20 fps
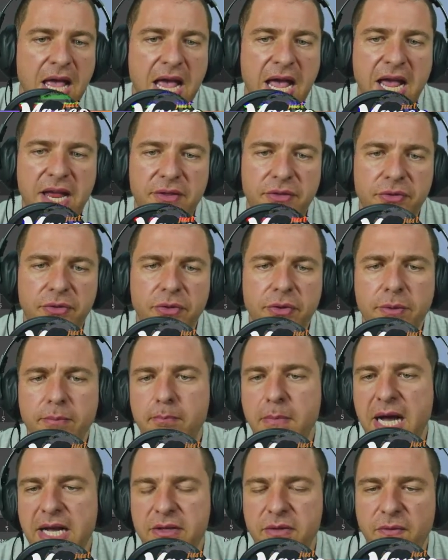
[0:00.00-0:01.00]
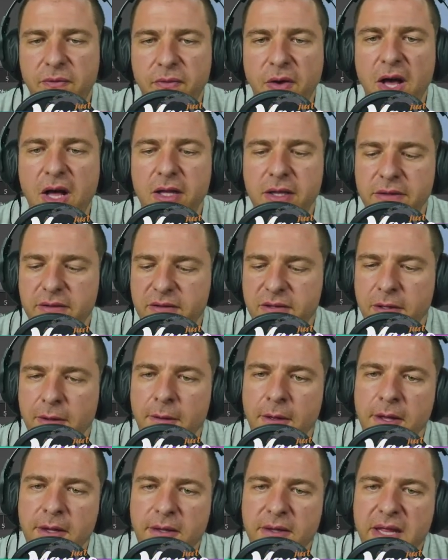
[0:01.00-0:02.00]
And by default,
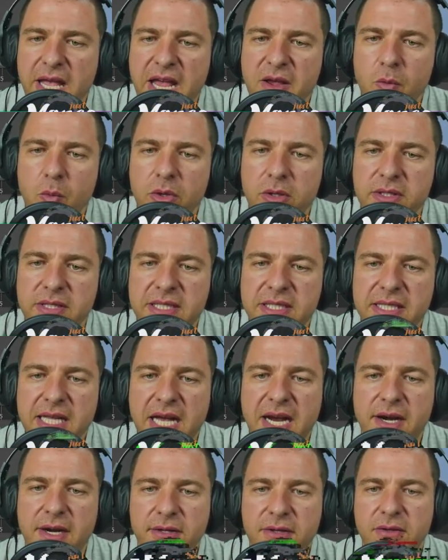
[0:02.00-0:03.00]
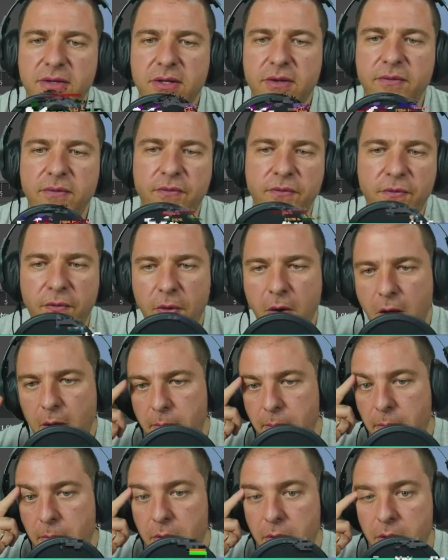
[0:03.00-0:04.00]
they will start
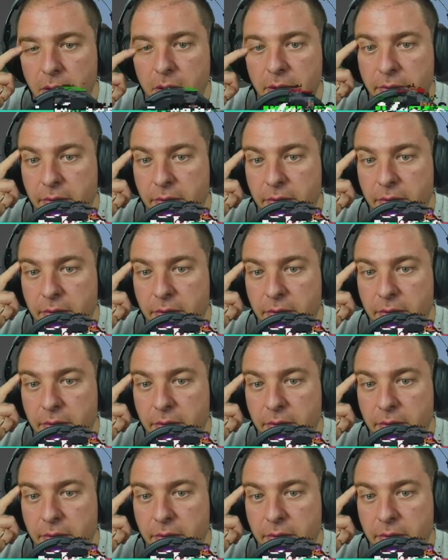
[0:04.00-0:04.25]
from